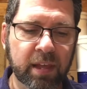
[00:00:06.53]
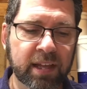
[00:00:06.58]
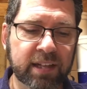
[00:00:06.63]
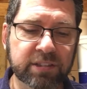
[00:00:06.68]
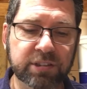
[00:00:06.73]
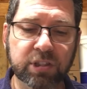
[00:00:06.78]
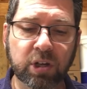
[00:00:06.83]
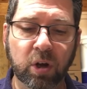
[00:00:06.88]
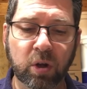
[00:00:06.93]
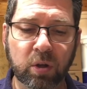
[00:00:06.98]

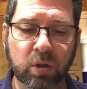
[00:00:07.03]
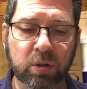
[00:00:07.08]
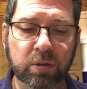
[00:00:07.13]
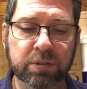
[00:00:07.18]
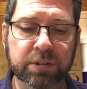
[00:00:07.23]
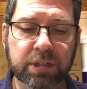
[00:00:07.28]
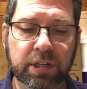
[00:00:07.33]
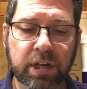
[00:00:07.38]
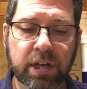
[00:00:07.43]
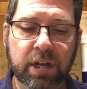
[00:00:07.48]
It's
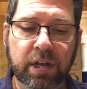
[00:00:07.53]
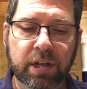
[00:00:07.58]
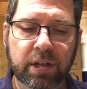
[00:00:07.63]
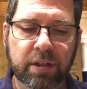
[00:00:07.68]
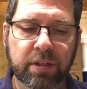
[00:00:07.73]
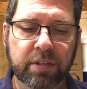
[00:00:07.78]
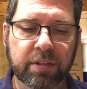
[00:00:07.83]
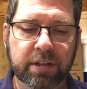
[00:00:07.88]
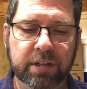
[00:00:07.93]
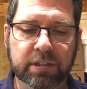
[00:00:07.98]
called
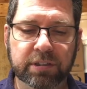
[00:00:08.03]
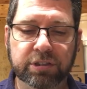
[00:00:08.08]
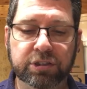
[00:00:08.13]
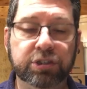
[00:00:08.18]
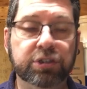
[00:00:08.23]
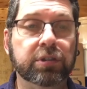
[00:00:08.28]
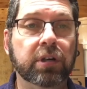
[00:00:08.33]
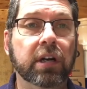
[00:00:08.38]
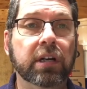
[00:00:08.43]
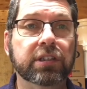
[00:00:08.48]
The
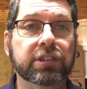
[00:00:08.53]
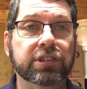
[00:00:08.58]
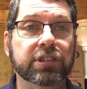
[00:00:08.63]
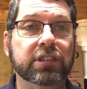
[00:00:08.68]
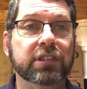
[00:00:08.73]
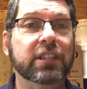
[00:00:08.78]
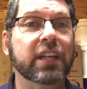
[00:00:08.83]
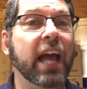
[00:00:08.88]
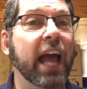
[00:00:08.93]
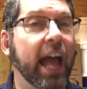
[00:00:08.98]

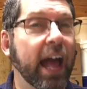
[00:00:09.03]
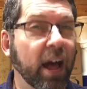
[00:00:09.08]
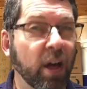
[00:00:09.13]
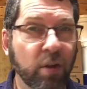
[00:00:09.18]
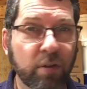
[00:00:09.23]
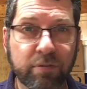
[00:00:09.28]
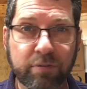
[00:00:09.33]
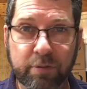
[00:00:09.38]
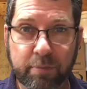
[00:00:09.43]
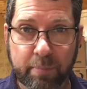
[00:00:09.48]
Construction
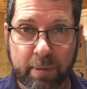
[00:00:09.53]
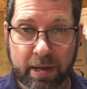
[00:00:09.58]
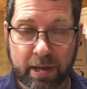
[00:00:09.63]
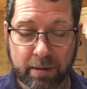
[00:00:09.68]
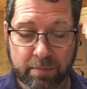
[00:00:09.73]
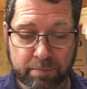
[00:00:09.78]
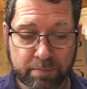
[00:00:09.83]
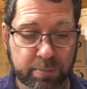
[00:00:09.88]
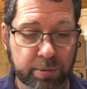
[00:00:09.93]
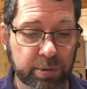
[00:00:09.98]

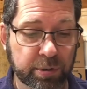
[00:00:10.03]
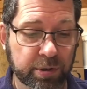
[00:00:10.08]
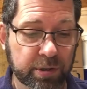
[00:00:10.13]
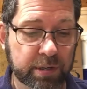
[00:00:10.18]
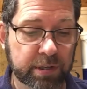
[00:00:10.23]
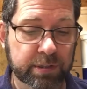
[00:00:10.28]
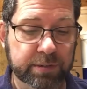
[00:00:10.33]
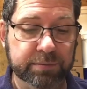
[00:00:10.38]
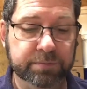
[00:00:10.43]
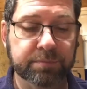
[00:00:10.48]
Alphabet
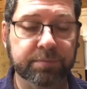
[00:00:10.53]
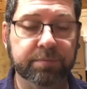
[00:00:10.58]
Book.